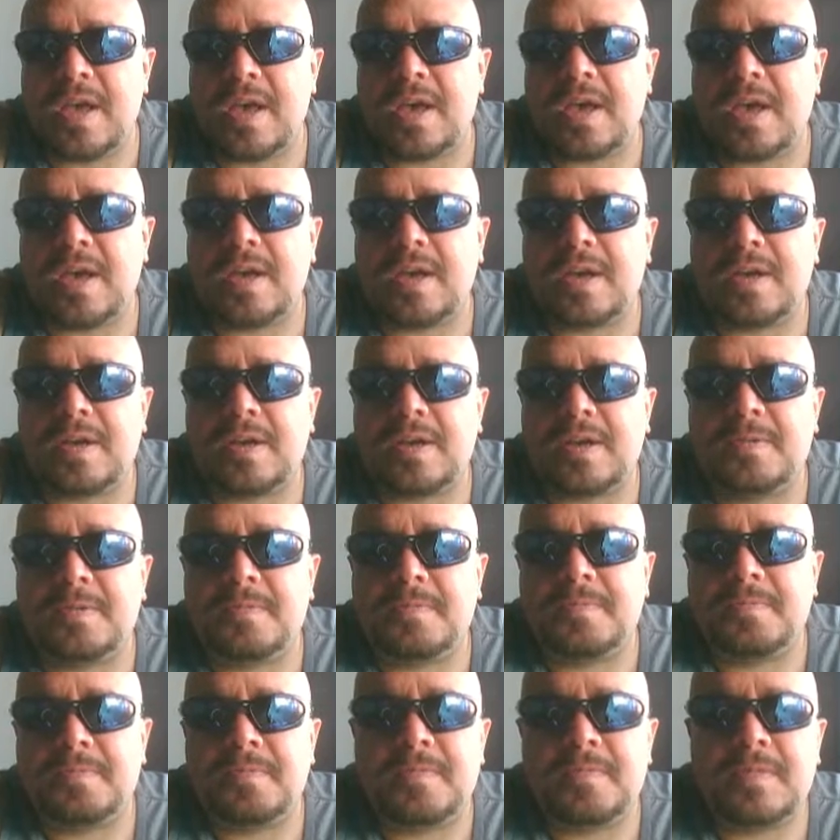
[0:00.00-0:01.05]
uh,
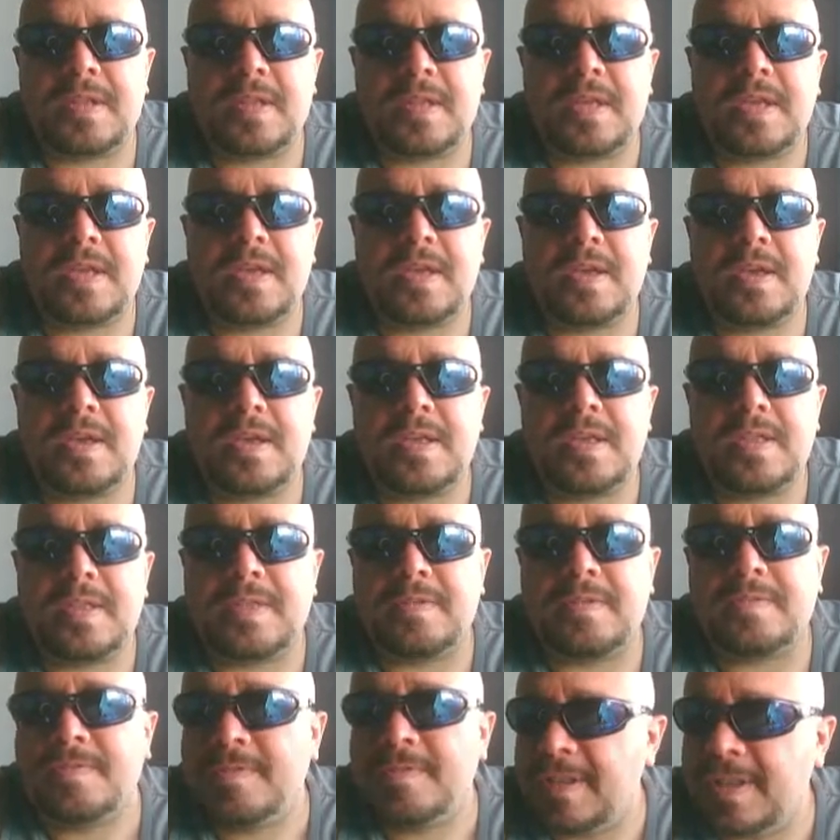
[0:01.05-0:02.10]

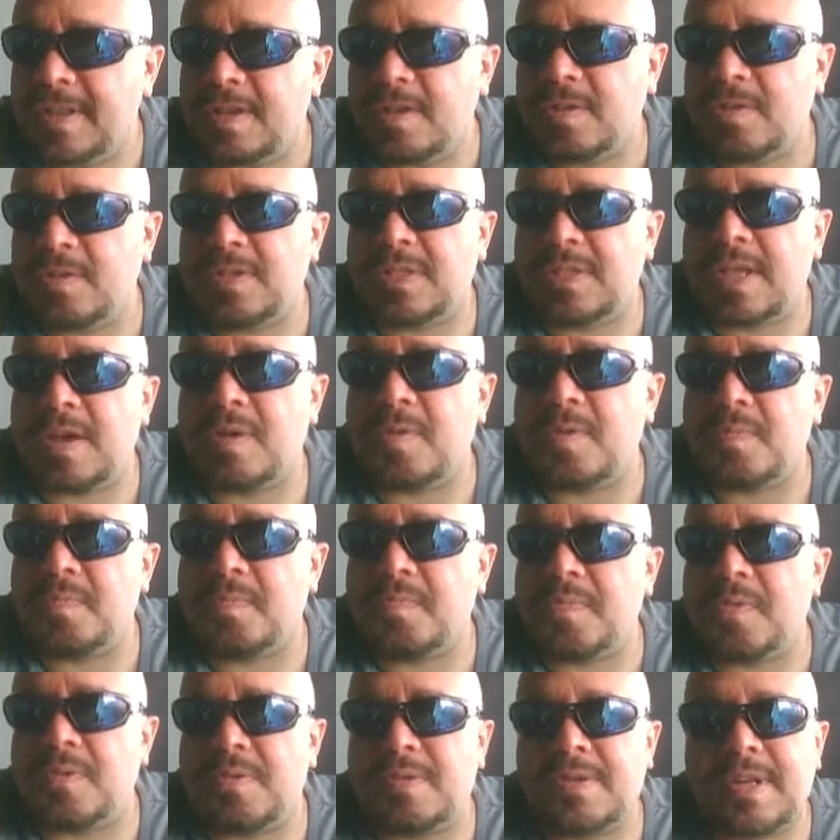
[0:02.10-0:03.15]
the videos that
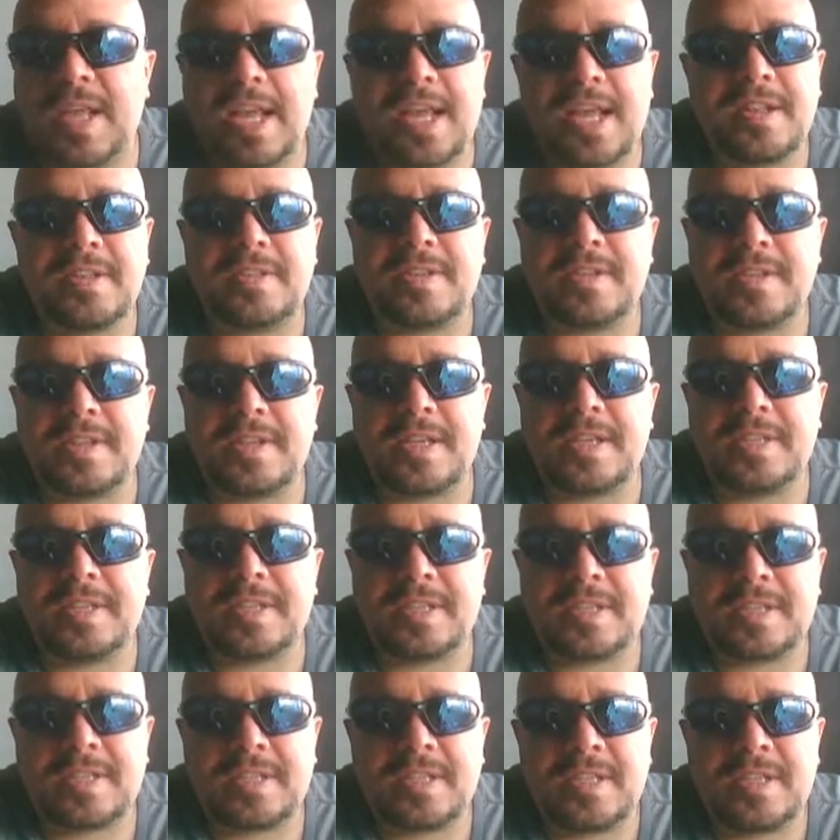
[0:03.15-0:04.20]
pertain to
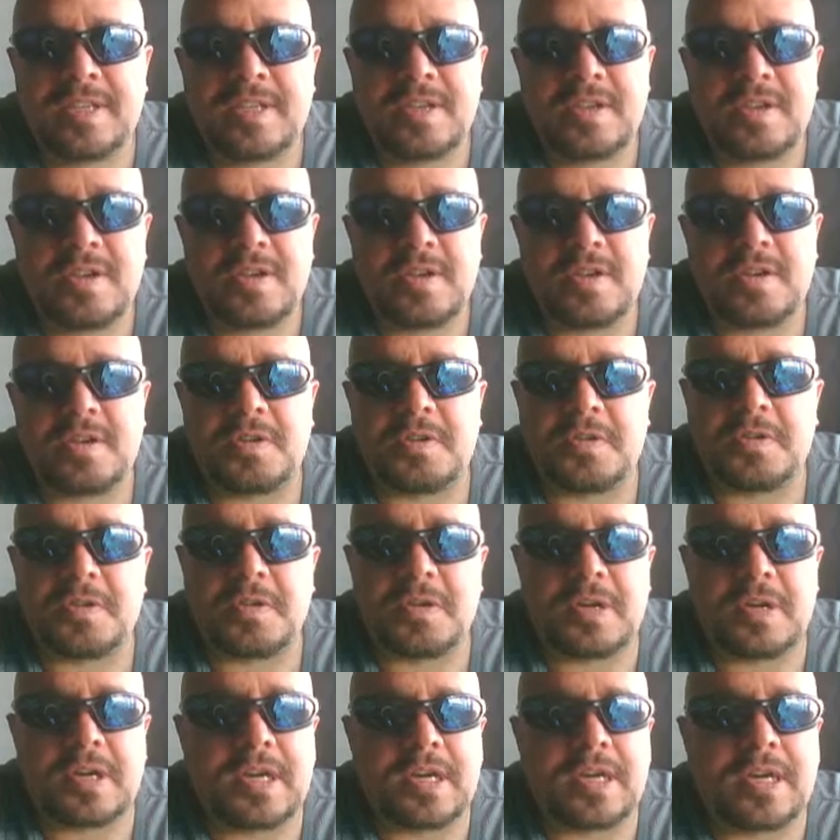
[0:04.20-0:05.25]
this
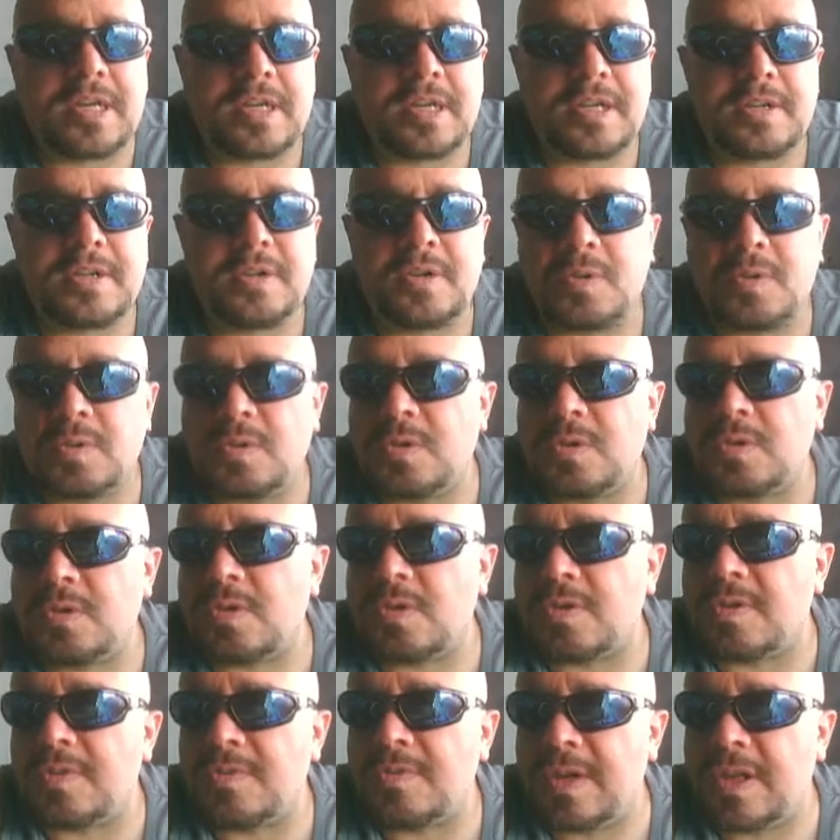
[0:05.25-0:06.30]
are uh, no
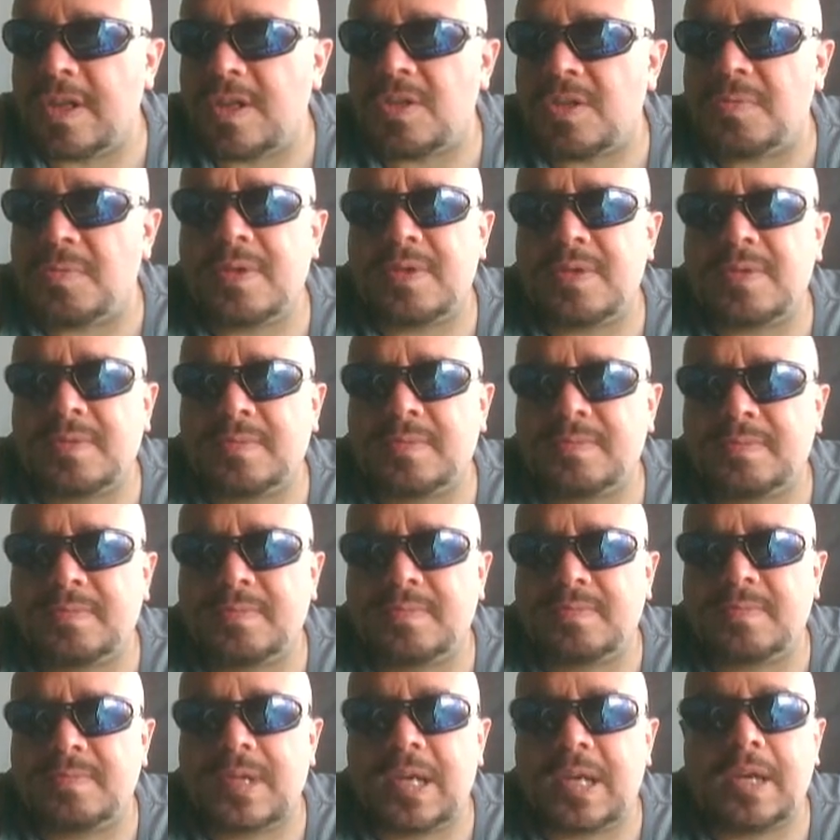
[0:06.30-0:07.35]
longer available.
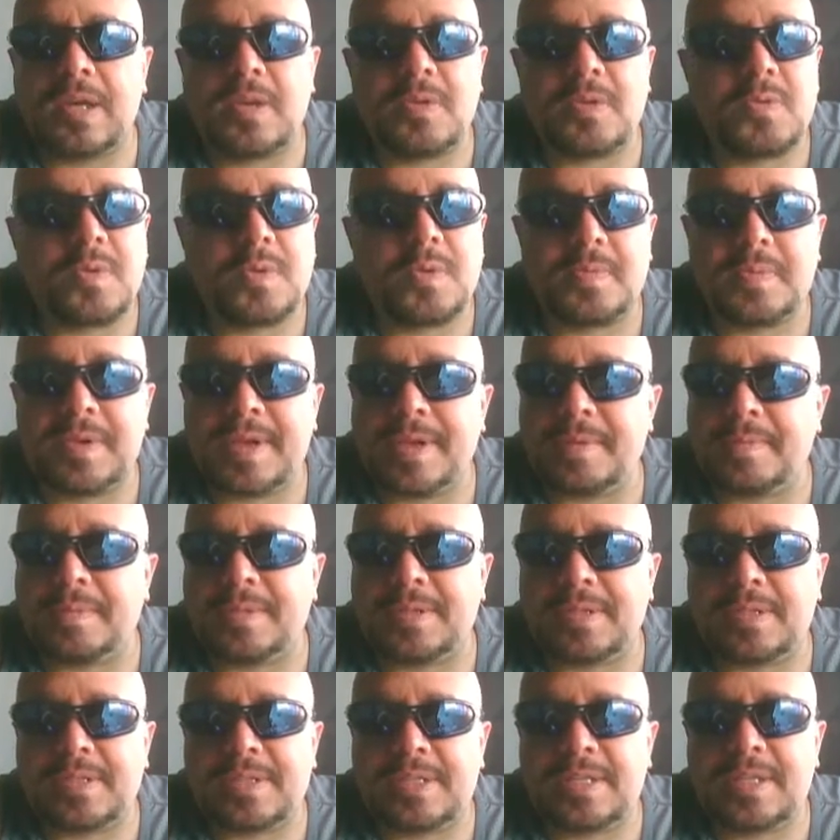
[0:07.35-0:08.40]
Yeah, you won't be
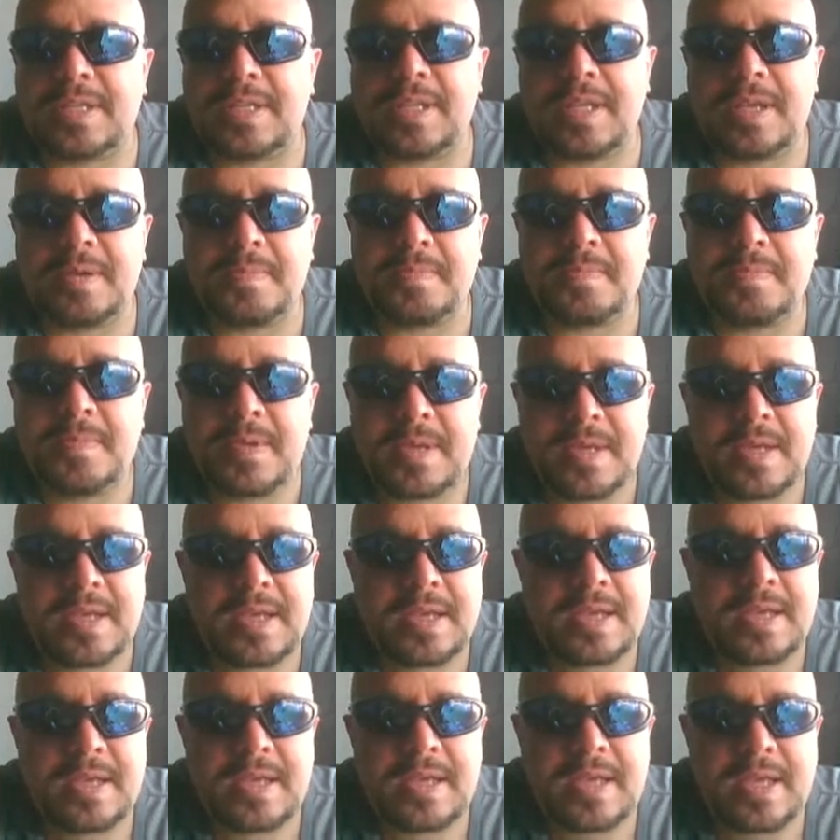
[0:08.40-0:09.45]
able to see them.
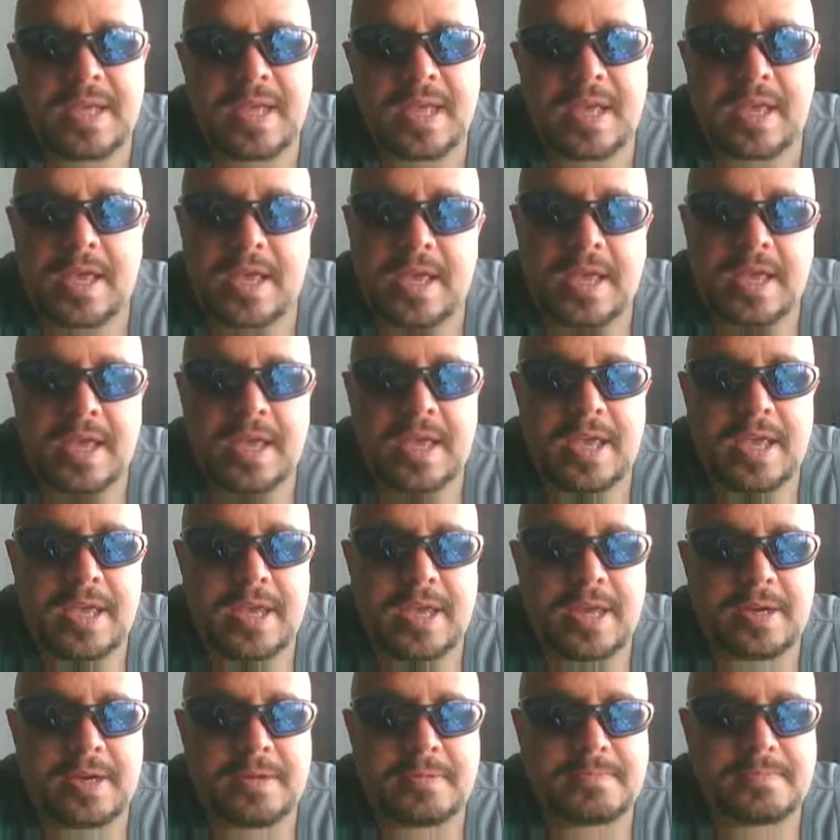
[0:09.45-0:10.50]

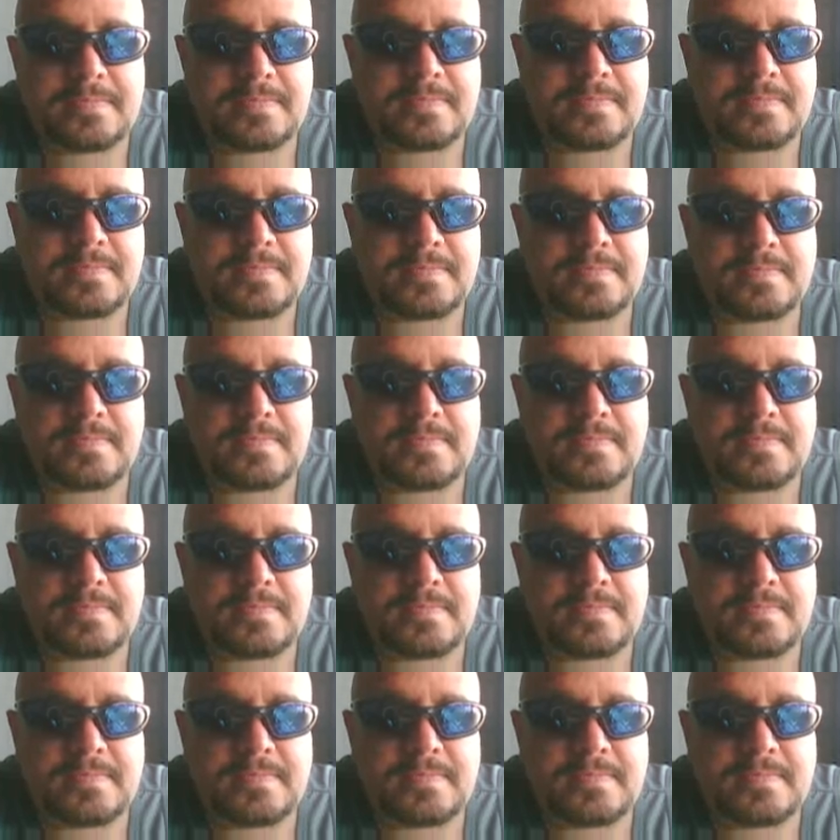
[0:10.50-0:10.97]
And,